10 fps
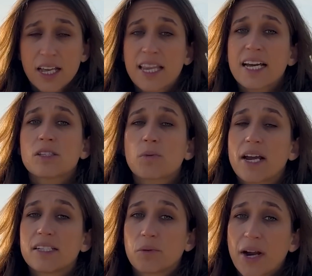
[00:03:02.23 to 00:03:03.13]
That's
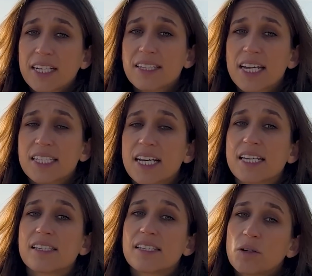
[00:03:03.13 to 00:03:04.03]
why direct data
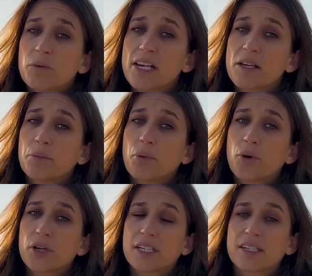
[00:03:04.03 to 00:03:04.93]
is still really
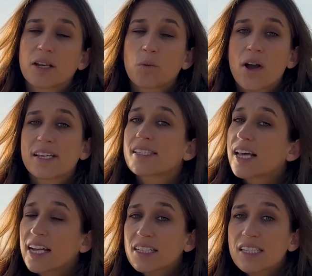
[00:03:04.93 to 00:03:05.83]
important and why
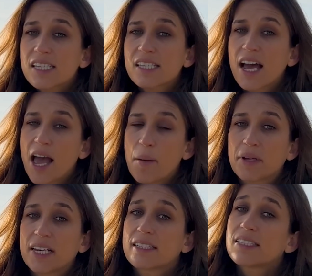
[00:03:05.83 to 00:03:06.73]
scientists are
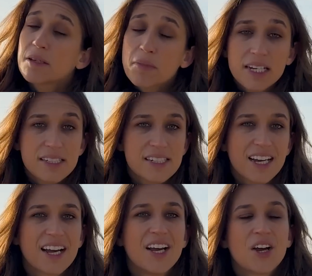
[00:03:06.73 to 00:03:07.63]
happy that Team
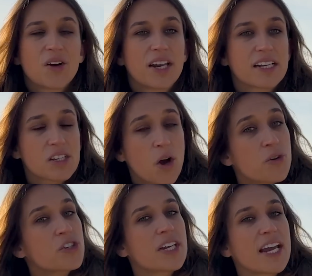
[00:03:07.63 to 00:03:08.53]
Malizia collects ocean